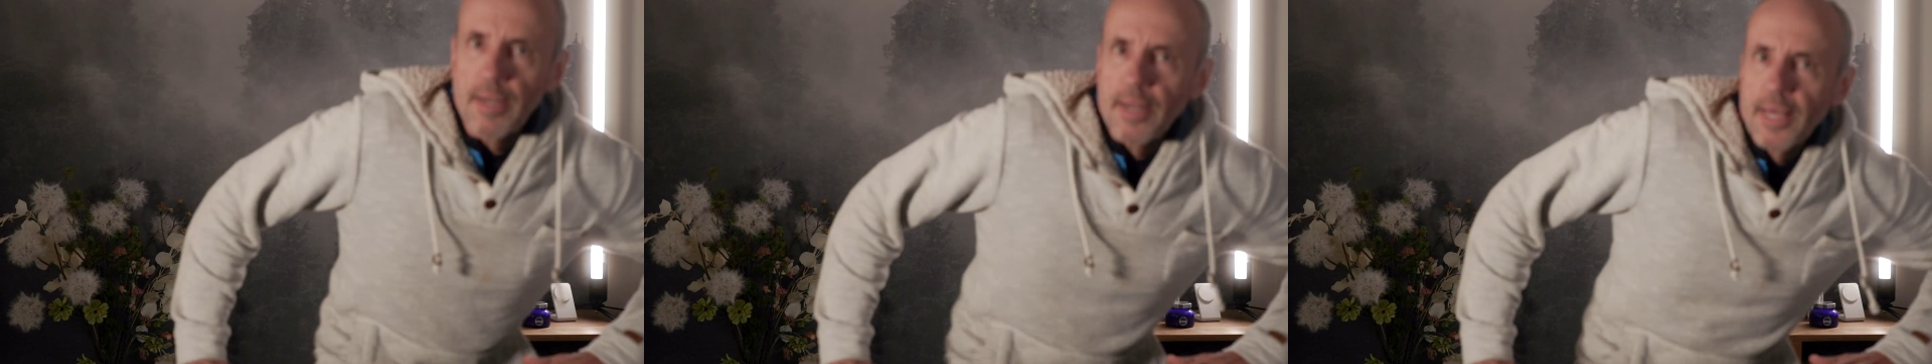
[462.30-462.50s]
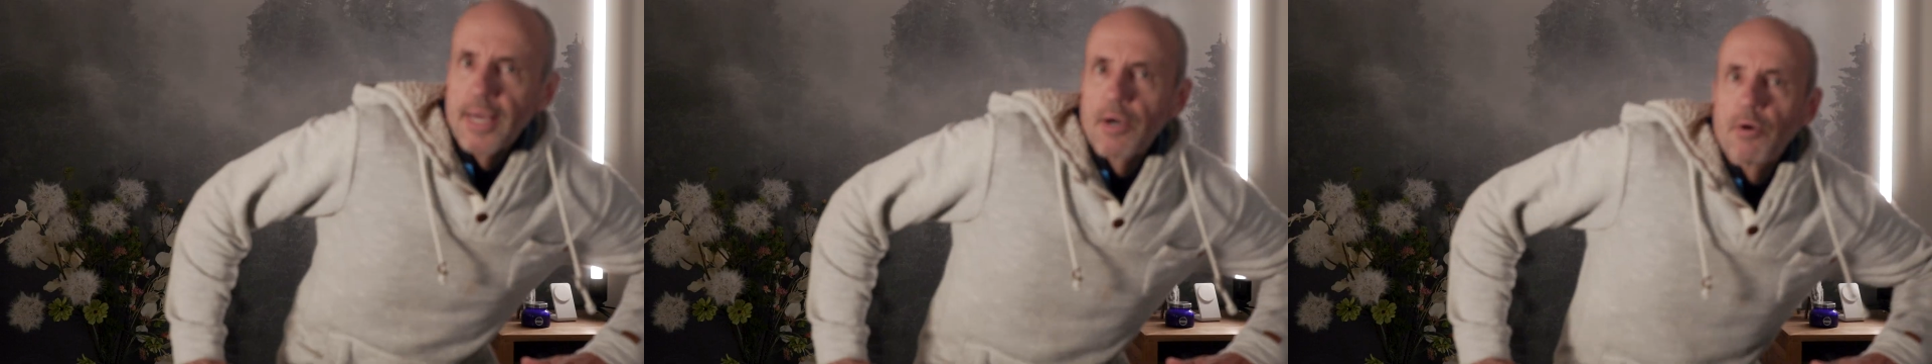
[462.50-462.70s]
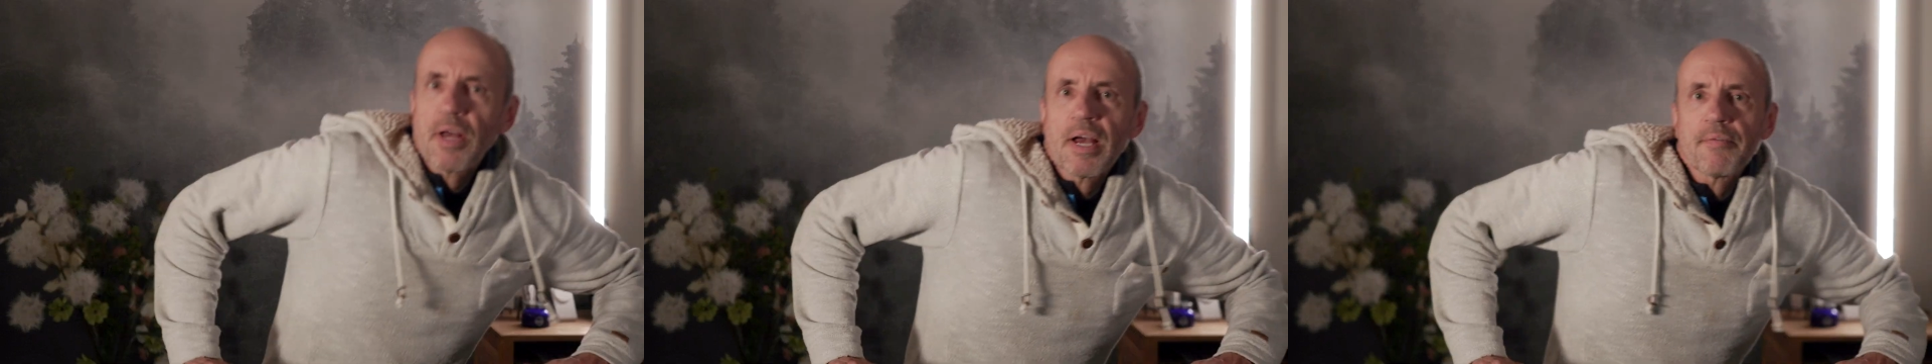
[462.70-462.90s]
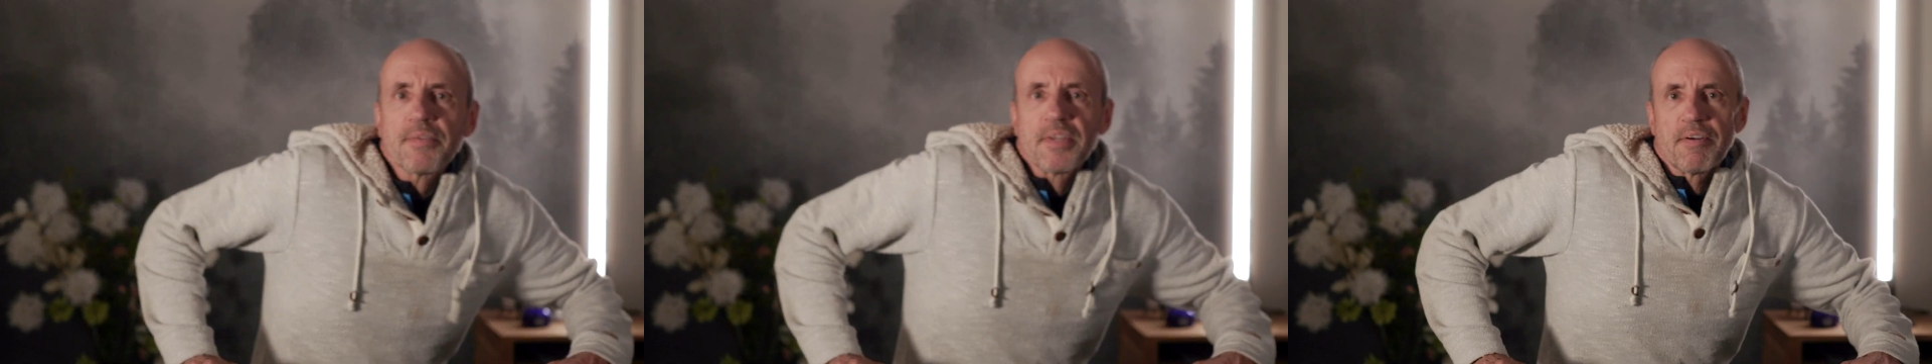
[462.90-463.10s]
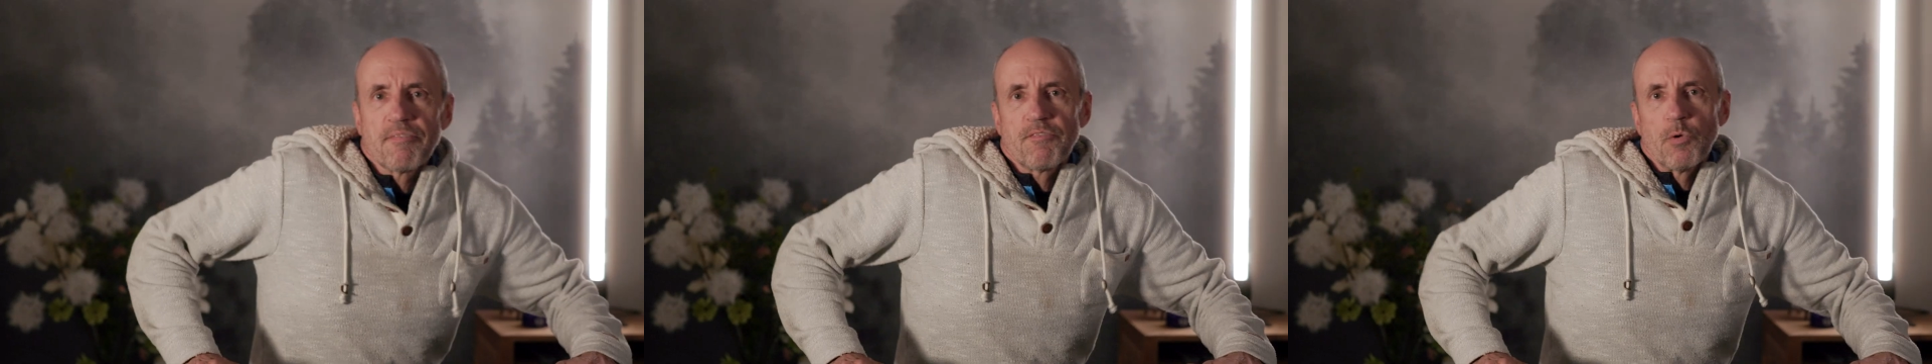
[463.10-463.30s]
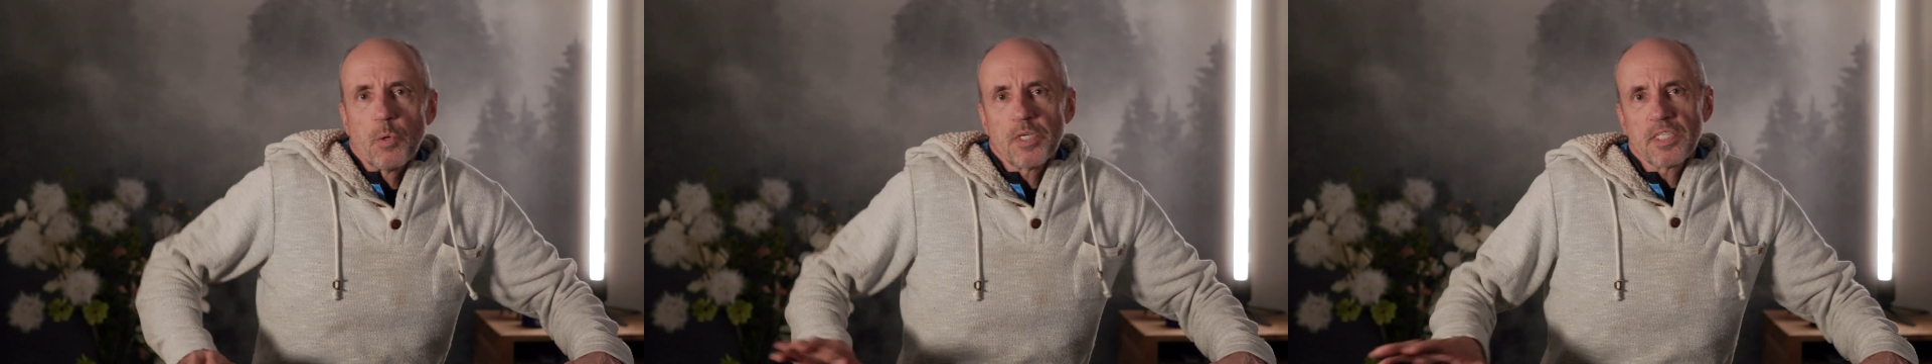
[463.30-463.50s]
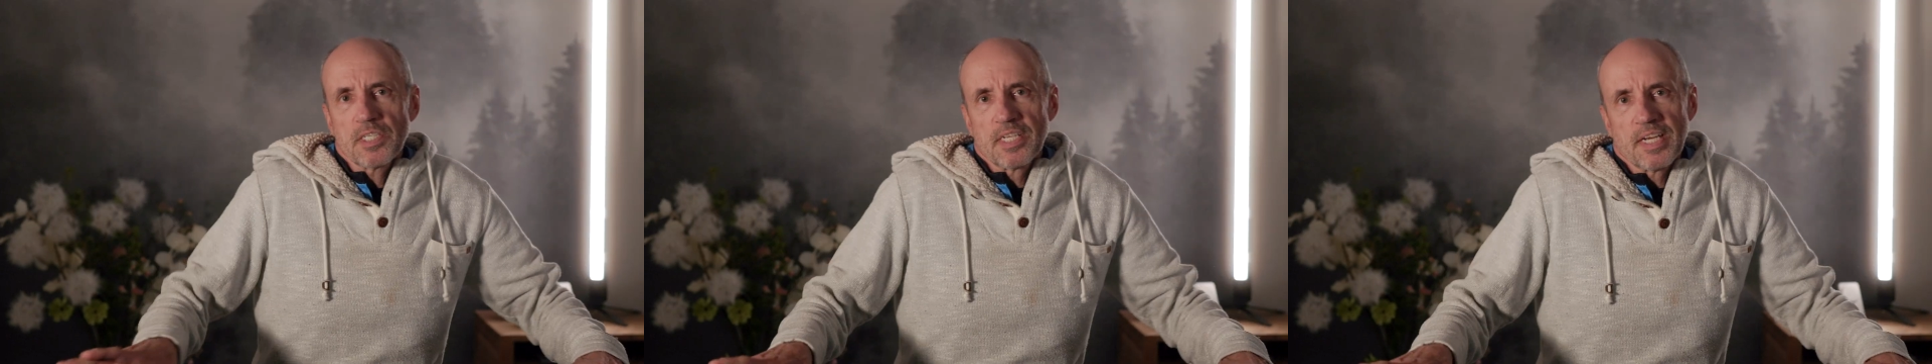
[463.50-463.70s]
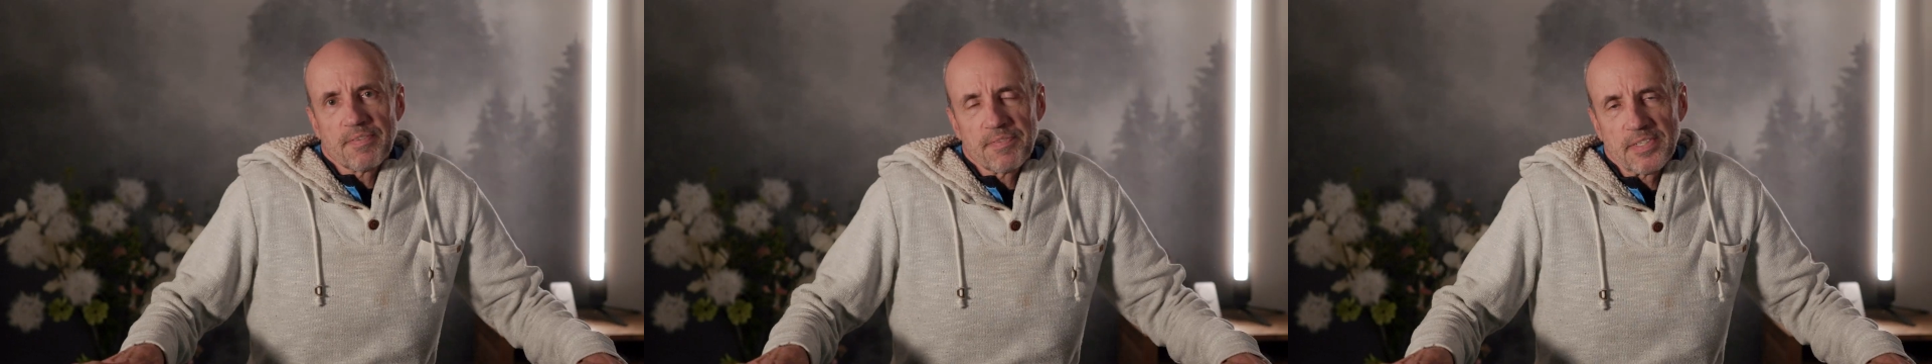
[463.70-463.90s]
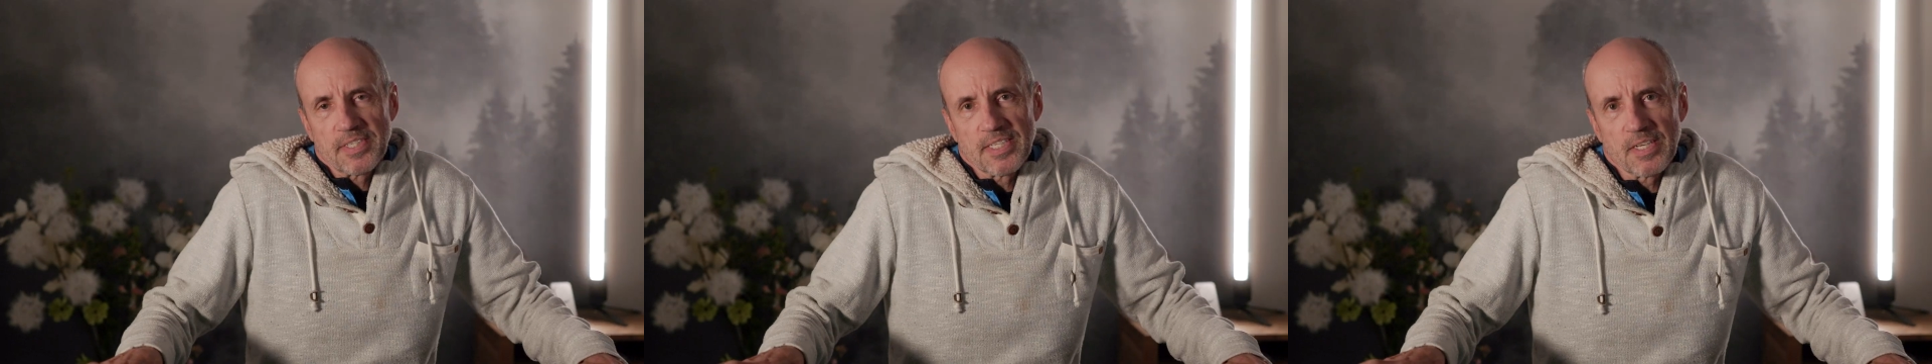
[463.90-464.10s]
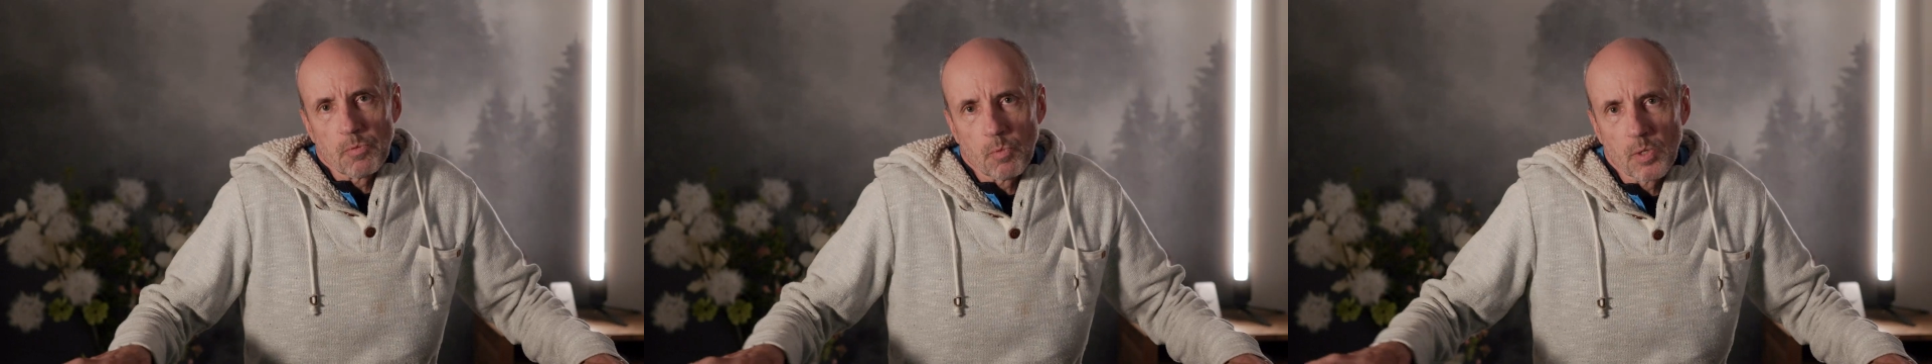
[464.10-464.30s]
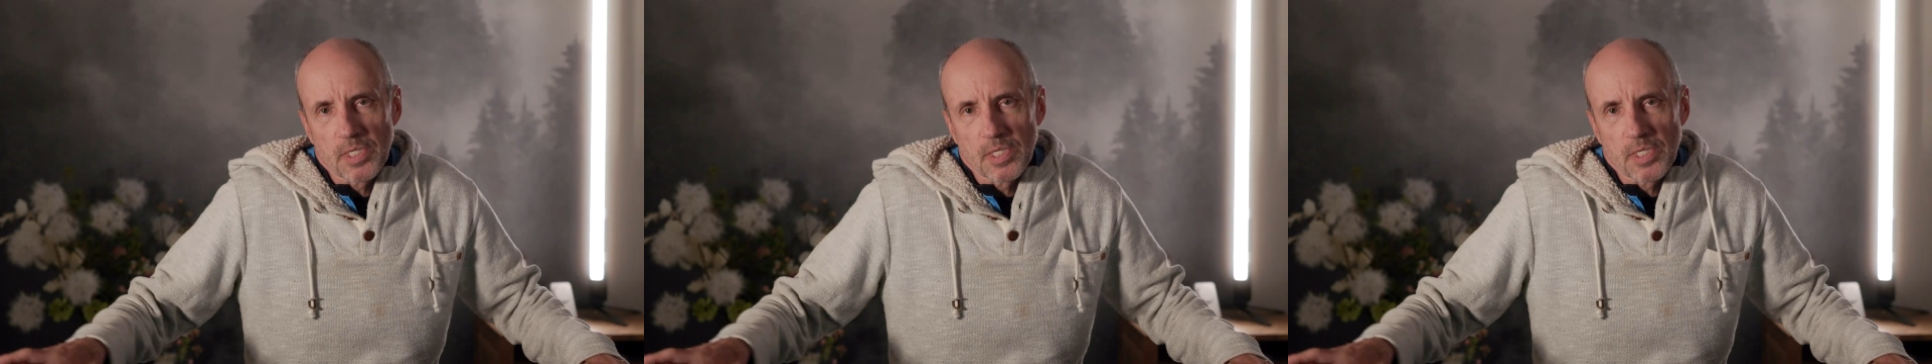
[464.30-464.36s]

Now, having a force deficit